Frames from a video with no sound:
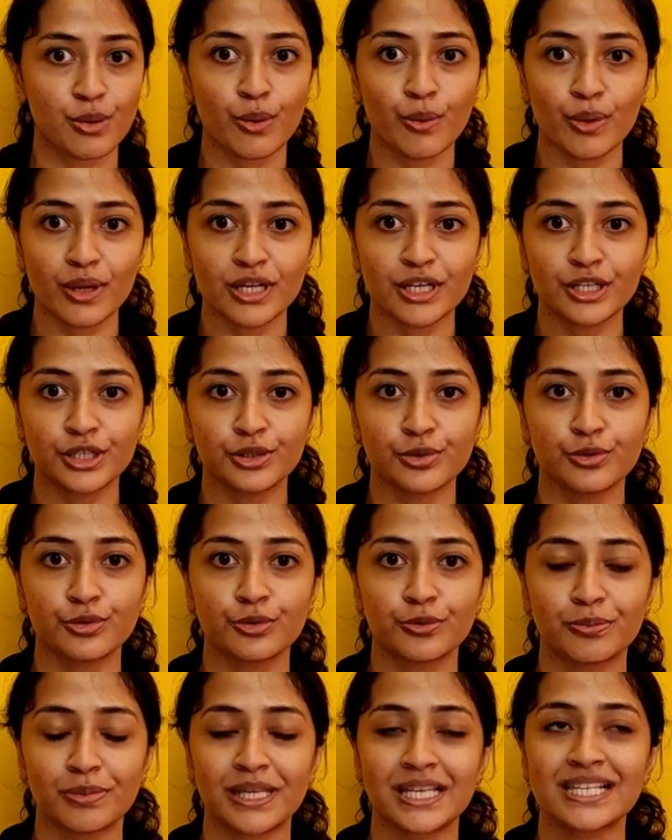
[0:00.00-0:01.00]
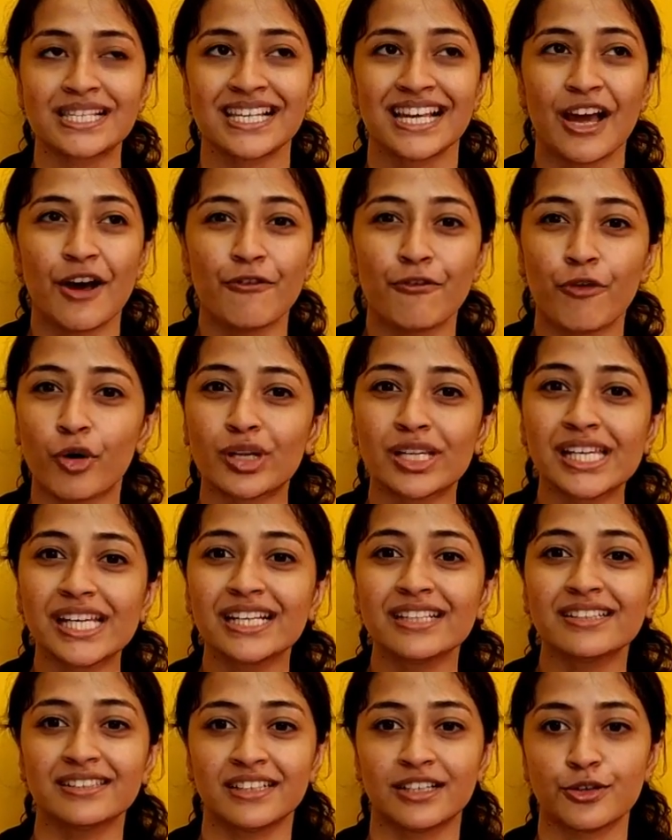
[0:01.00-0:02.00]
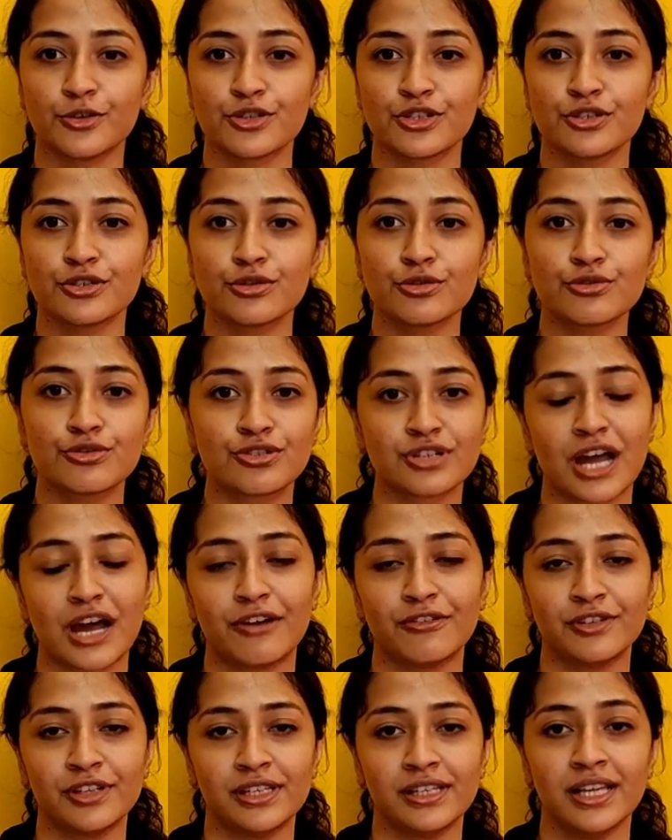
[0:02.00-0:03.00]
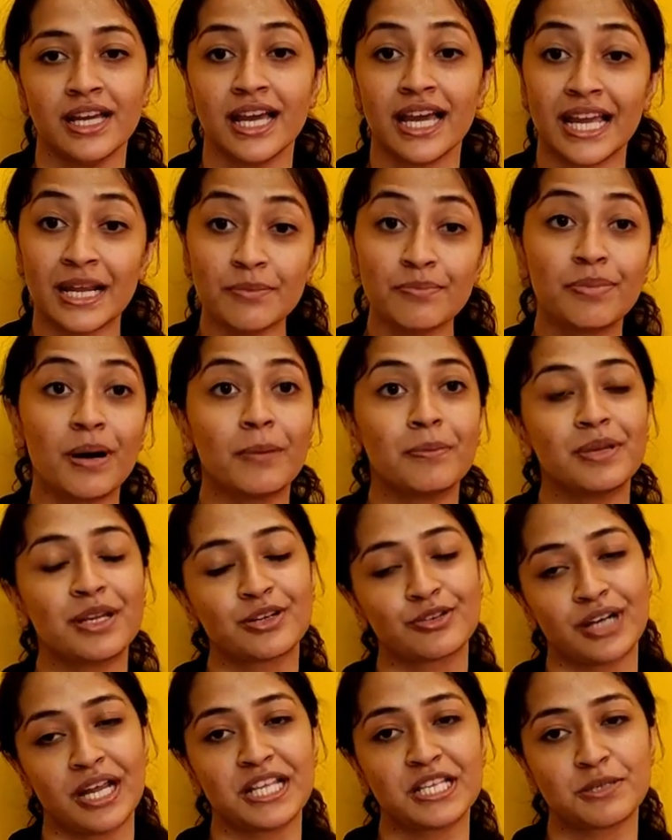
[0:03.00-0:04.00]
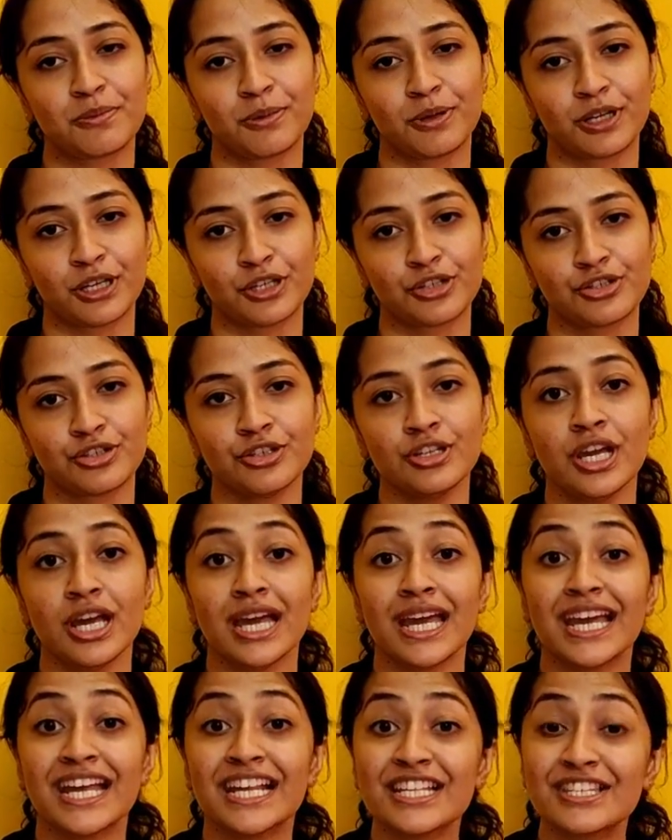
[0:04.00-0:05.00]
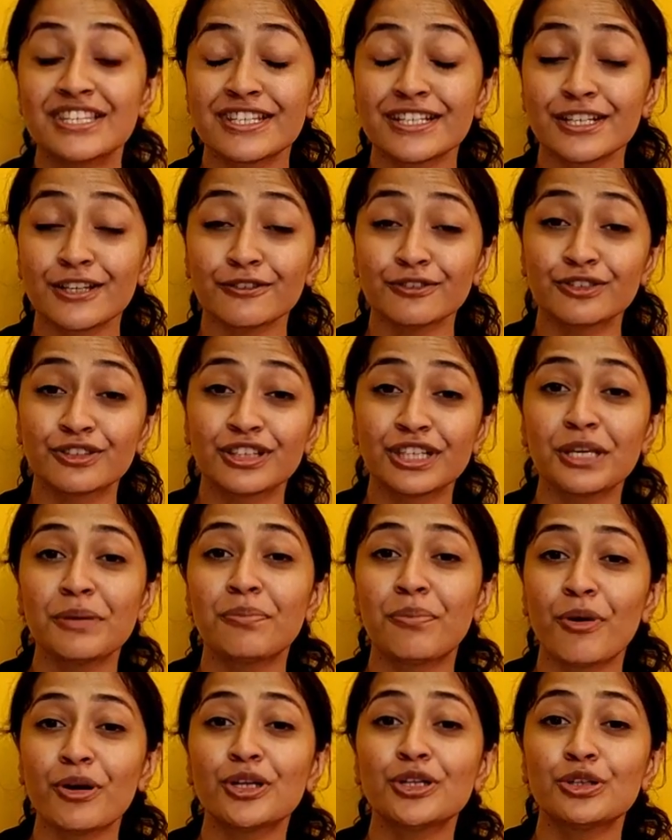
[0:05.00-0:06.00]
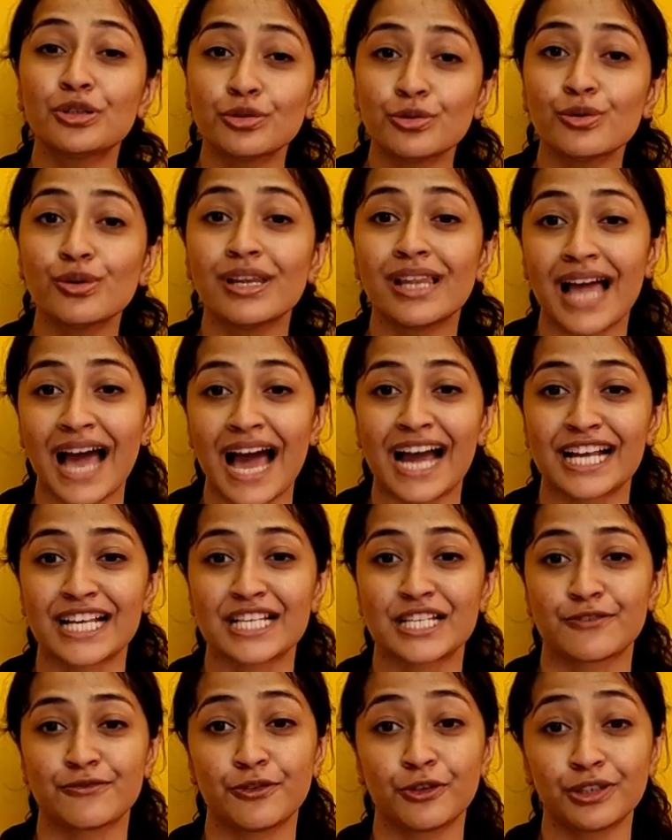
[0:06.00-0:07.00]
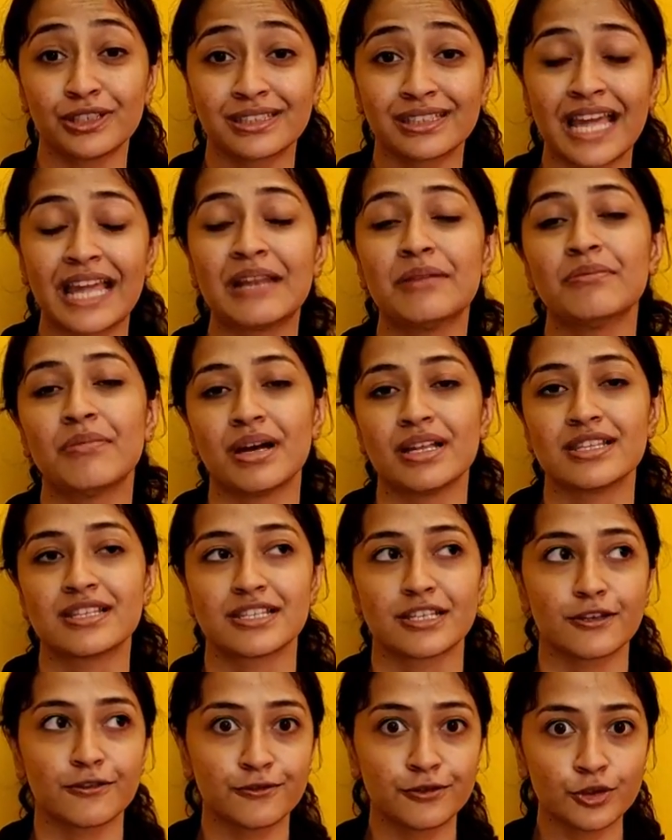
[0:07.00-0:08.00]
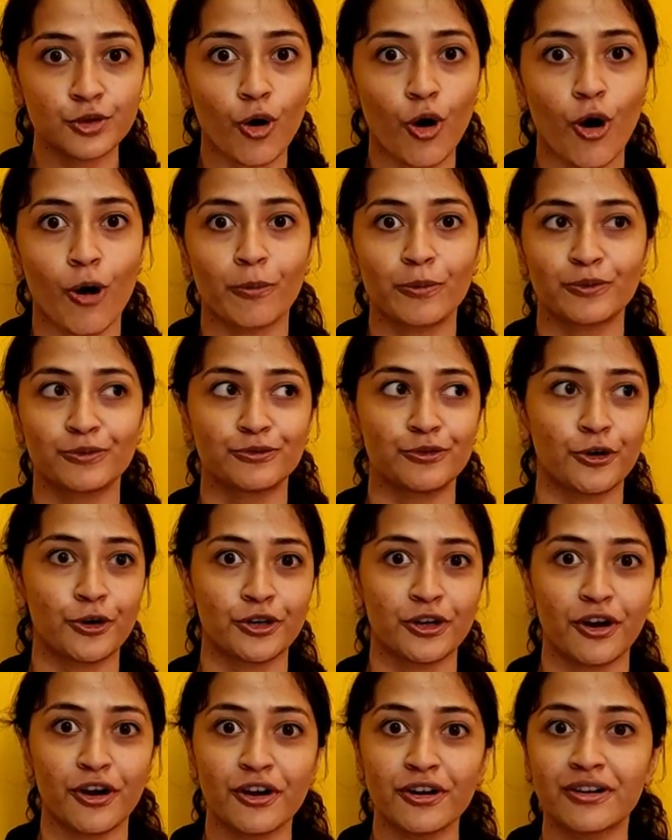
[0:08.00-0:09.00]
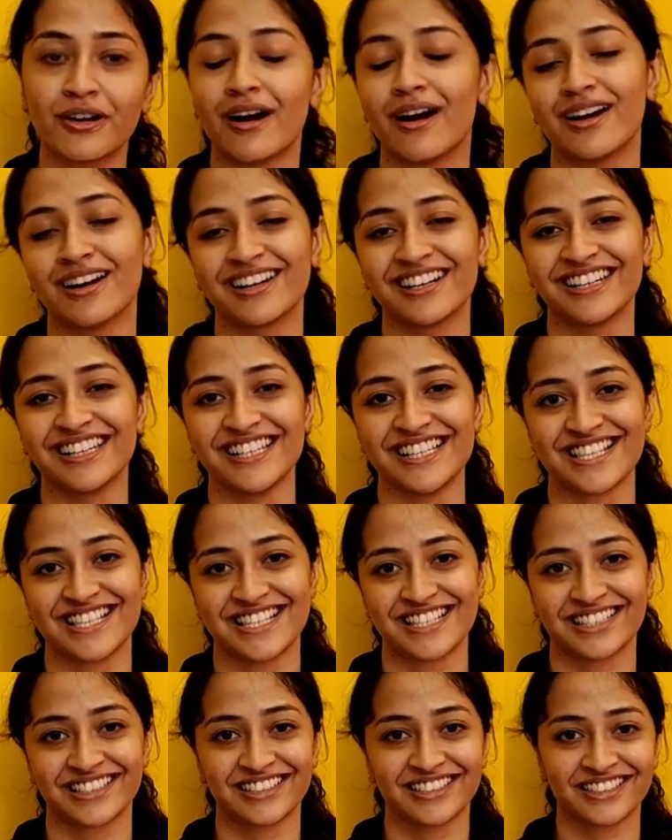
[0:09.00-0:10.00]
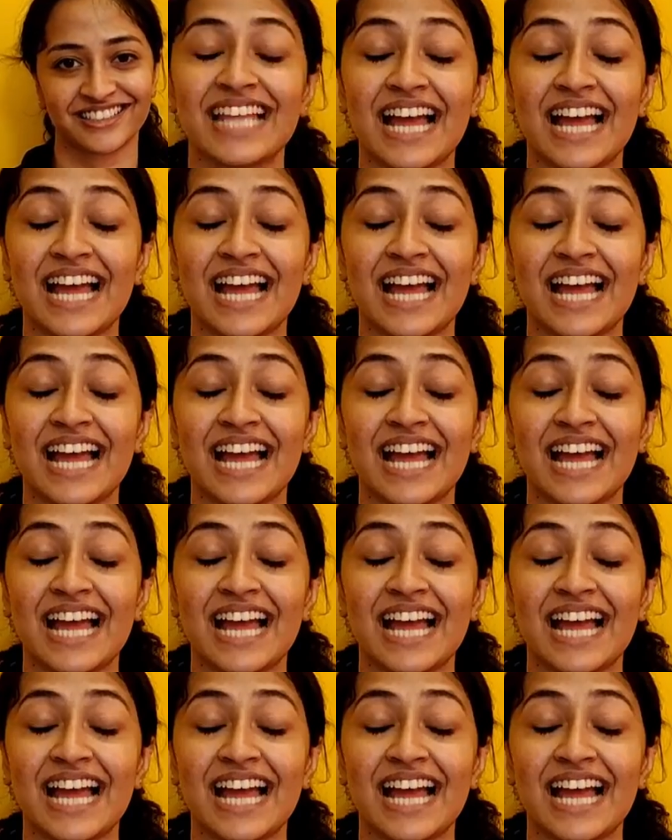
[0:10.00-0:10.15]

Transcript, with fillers: equivalent to rupees 48,000 to travel in public transportation instead of 3.2 lakhs for 10 months if you opt for a car lease.